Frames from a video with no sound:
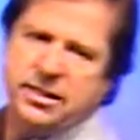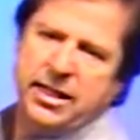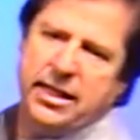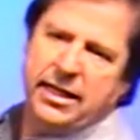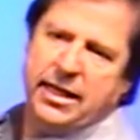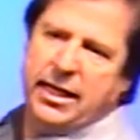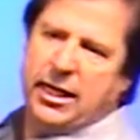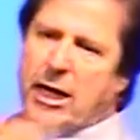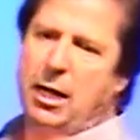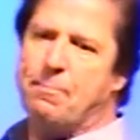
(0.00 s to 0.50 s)
They
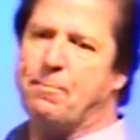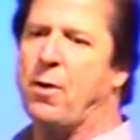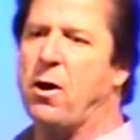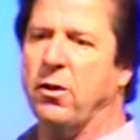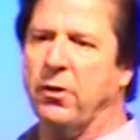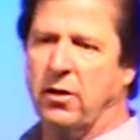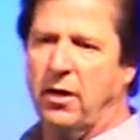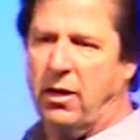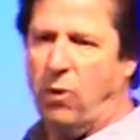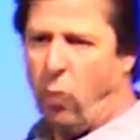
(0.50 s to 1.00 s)
get up on
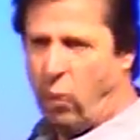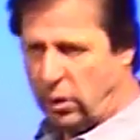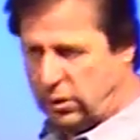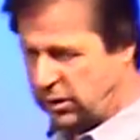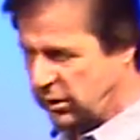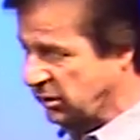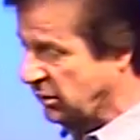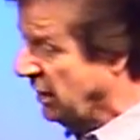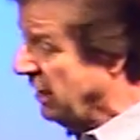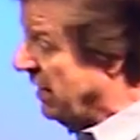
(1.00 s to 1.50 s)
their
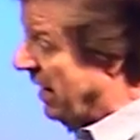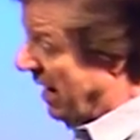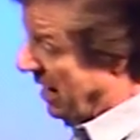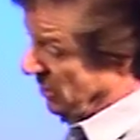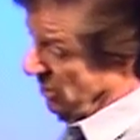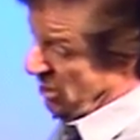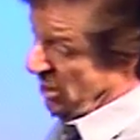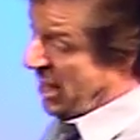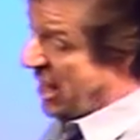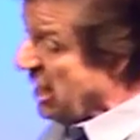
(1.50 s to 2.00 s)
horses and
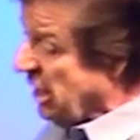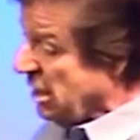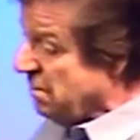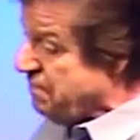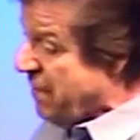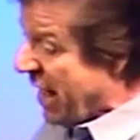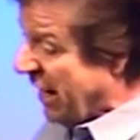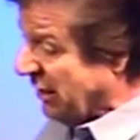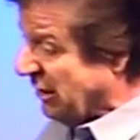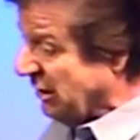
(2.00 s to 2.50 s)
they're headed
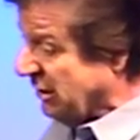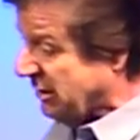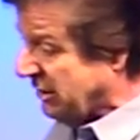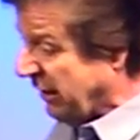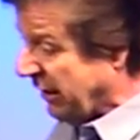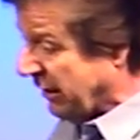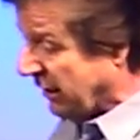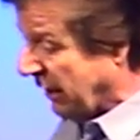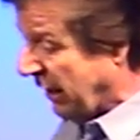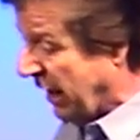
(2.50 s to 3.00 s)
back to
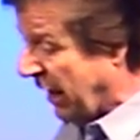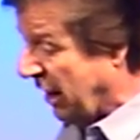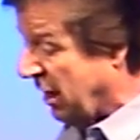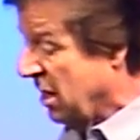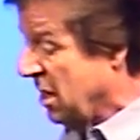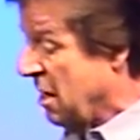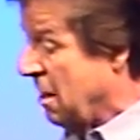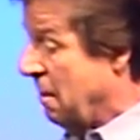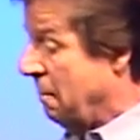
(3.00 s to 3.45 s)
Ziklag.